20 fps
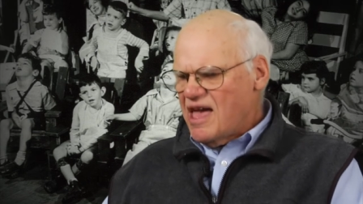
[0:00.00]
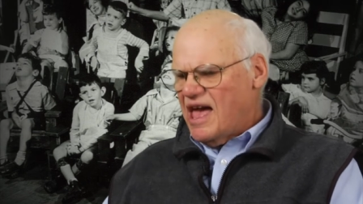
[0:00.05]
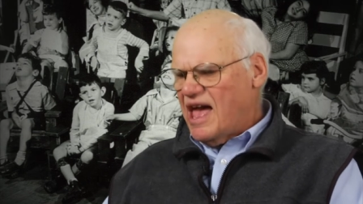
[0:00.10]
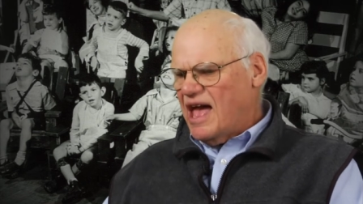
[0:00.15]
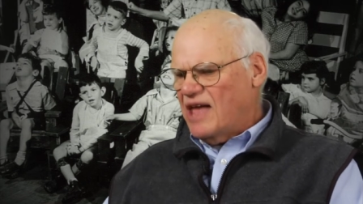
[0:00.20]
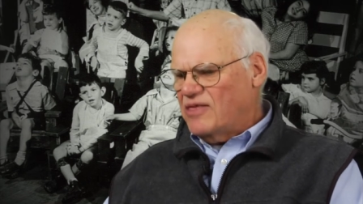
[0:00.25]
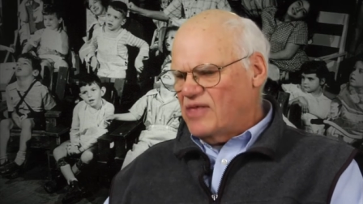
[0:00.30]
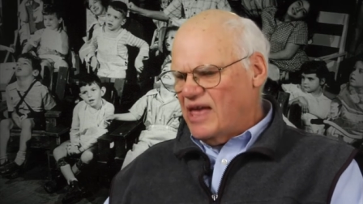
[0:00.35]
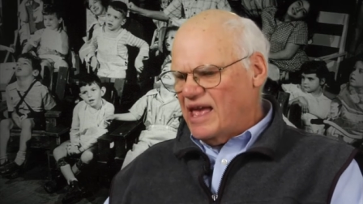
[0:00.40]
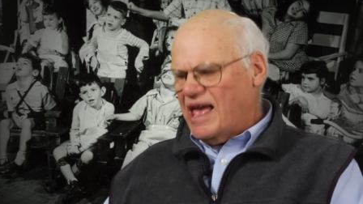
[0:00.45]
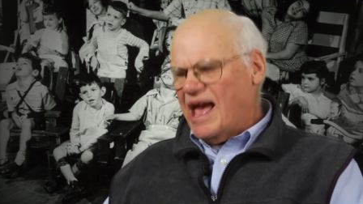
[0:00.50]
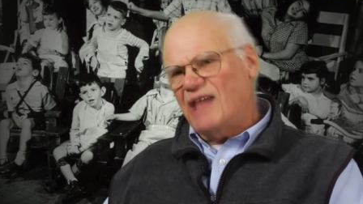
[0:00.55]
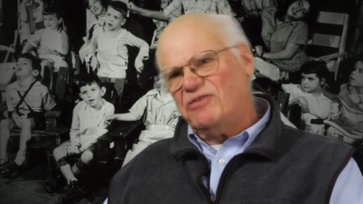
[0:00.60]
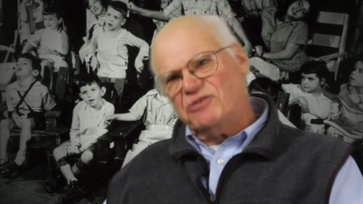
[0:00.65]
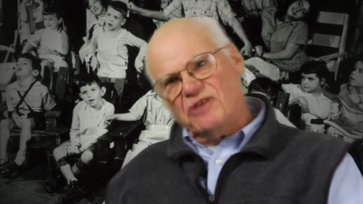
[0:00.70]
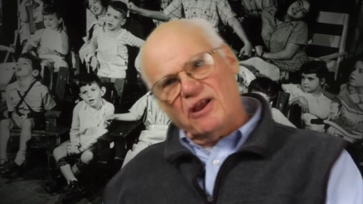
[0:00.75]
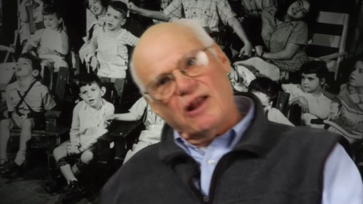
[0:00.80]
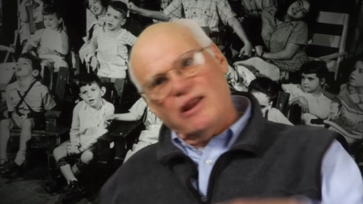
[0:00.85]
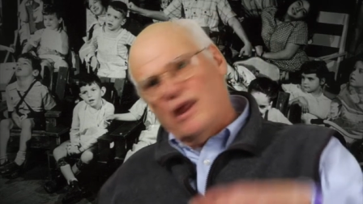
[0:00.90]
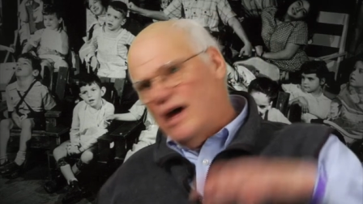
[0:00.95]
and they had
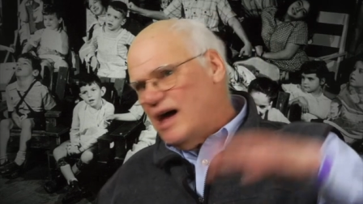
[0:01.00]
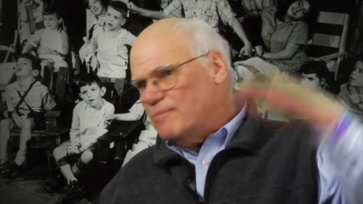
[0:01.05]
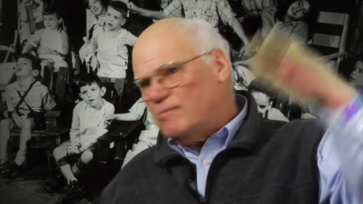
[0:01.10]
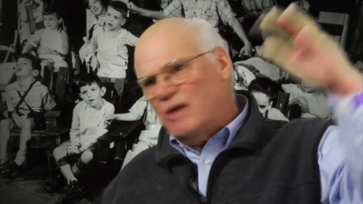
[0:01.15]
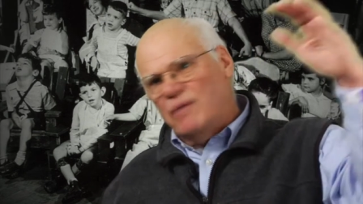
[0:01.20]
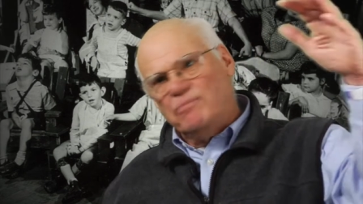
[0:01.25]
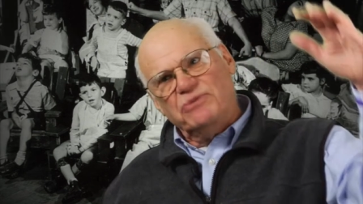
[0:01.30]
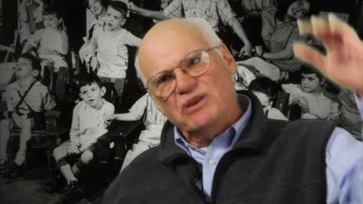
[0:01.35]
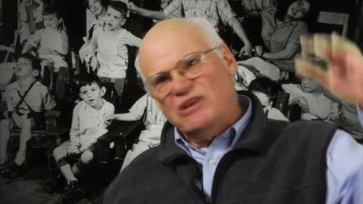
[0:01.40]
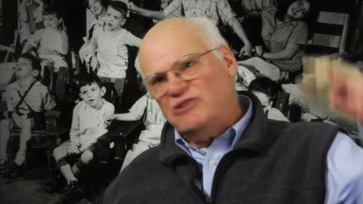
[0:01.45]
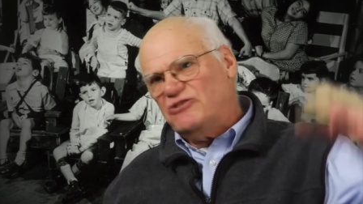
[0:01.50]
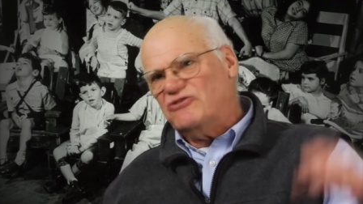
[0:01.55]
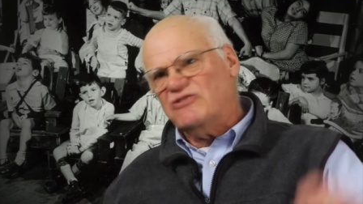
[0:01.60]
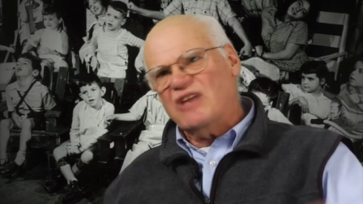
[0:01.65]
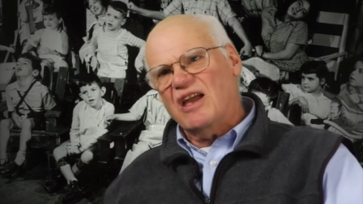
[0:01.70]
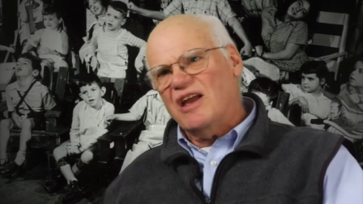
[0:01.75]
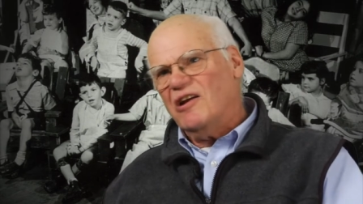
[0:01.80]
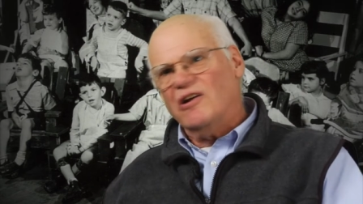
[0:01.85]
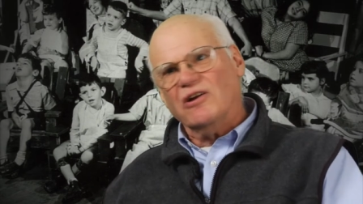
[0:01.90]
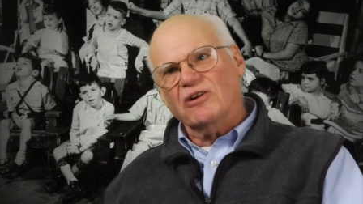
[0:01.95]
to climb up these
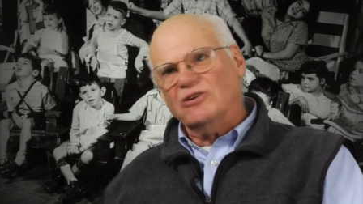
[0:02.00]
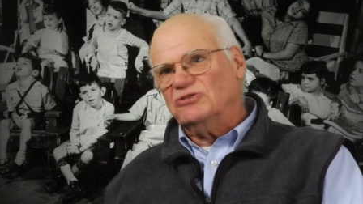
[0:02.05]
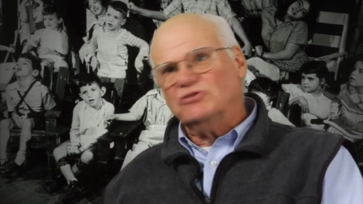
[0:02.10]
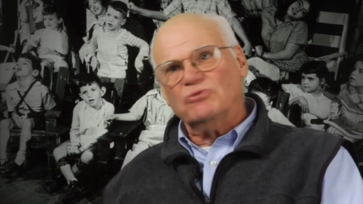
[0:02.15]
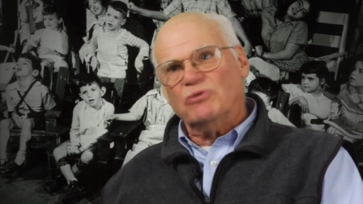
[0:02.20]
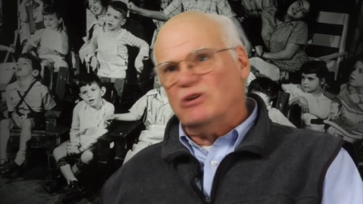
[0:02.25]
stairs.